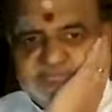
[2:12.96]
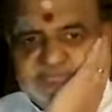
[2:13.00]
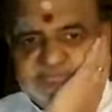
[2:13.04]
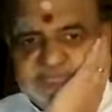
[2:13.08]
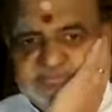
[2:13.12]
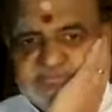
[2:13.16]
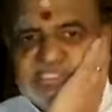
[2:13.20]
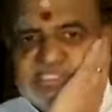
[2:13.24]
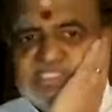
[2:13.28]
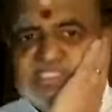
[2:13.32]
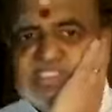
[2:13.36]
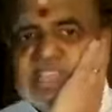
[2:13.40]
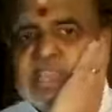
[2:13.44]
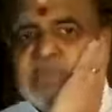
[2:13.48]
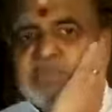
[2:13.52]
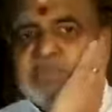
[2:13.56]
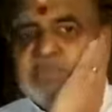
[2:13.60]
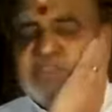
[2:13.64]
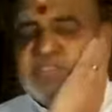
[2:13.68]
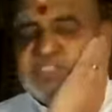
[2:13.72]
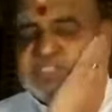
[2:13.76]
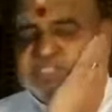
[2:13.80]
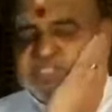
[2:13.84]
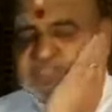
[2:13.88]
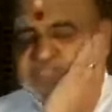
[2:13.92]
This
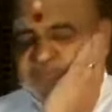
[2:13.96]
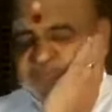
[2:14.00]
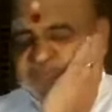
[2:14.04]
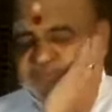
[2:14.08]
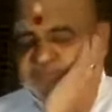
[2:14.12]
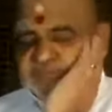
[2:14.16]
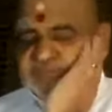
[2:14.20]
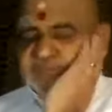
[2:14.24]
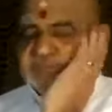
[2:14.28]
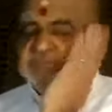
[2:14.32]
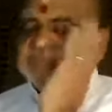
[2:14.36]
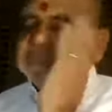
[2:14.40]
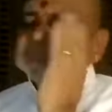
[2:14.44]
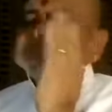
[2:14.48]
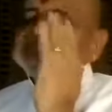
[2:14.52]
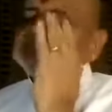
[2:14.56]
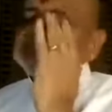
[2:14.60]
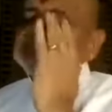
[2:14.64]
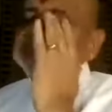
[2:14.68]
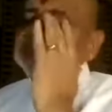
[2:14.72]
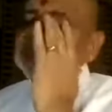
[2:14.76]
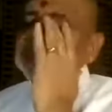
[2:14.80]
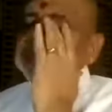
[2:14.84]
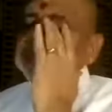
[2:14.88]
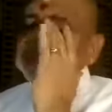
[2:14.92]
happens
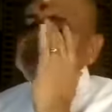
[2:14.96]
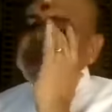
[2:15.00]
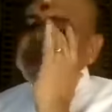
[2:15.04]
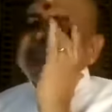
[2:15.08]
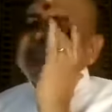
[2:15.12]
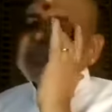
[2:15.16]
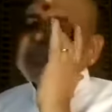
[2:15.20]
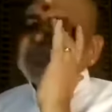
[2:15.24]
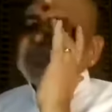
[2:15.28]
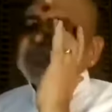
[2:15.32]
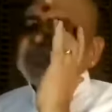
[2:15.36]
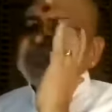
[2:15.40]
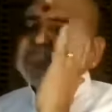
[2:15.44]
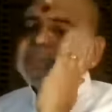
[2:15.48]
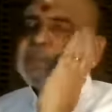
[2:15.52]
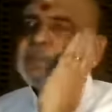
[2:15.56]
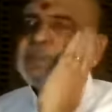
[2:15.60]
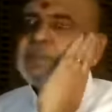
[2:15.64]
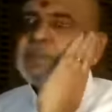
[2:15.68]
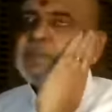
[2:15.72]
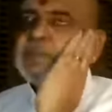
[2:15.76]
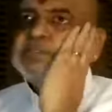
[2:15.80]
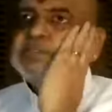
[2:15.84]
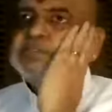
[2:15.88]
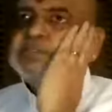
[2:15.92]
many times.
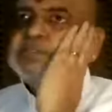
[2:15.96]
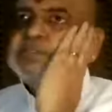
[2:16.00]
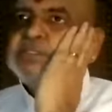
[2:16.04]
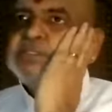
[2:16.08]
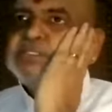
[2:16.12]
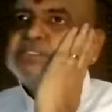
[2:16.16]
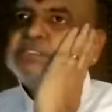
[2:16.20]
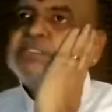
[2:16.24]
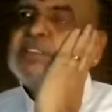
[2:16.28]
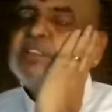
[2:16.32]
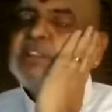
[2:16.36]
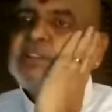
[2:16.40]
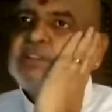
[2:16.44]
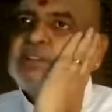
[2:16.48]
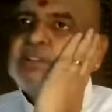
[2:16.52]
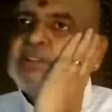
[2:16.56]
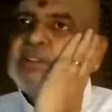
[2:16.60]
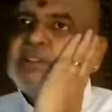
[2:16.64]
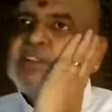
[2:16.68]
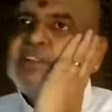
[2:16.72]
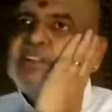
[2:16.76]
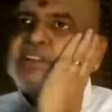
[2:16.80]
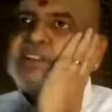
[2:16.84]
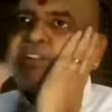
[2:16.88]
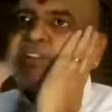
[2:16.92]
This is the
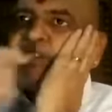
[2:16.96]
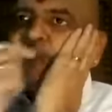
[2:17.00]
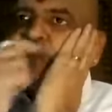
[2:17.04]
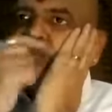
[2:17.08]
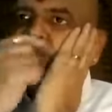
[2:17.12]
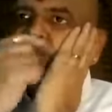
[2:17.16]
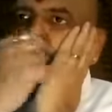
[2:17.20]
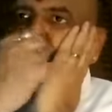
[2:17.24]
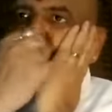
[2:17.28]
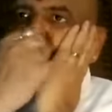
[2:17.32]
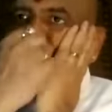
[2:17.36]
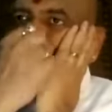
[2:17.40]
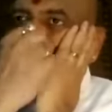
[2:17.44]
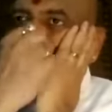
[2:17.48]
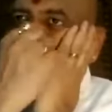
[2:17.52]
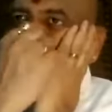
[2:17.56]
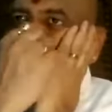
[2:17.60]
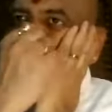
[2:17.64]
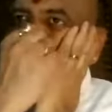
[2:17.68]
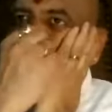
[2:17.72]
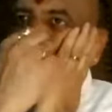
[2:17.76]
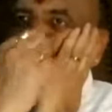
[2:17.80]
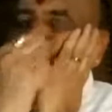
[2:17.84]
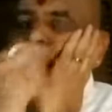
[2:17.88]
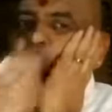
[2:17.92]
right time to
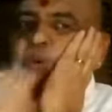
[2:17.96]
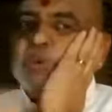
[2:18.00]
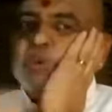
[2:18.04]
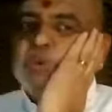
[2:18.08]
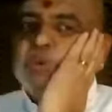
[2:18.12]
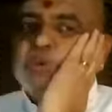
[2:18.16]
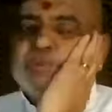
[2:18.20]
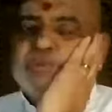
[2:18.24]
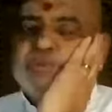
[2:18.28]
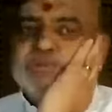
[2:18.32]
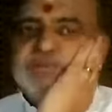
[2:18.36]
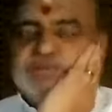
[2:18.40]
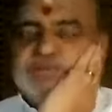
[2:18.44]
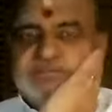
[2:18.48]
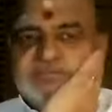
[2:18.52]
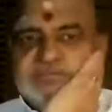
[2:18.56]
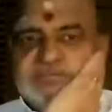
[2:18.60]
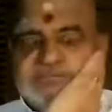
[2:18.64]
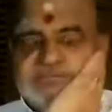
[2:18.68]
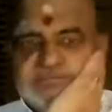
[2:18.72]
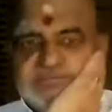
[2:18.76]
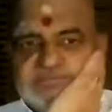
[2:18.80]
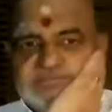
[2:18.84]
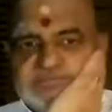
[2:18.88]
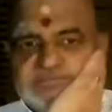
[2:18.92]
explain you how
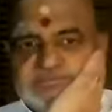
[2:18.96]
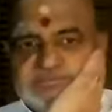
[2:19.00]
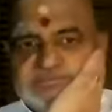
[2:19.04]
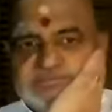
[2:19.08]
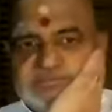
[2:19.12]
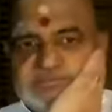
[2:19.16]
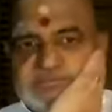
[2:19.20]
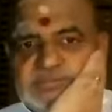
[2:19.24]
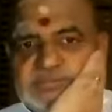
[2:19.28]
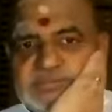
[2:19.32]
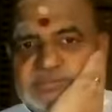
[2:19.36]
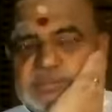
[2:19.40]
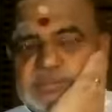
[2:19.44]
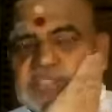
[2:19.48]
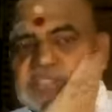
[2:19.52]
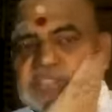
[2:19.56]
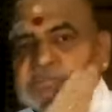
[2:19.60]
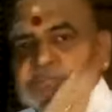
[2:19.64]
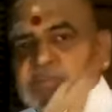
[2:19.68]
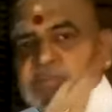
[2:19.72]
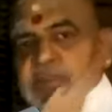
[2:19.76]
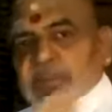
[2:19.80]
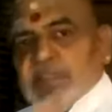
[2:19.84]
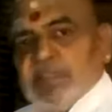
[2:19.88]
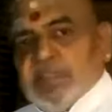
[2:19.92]
this
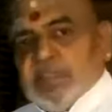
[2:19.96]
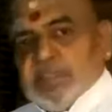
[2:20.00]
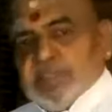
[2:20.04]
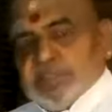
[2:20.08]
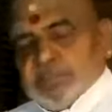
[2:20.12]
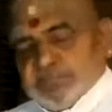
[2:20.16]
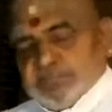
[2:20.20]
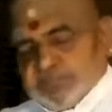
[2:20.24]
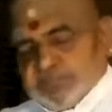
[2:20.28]
mind,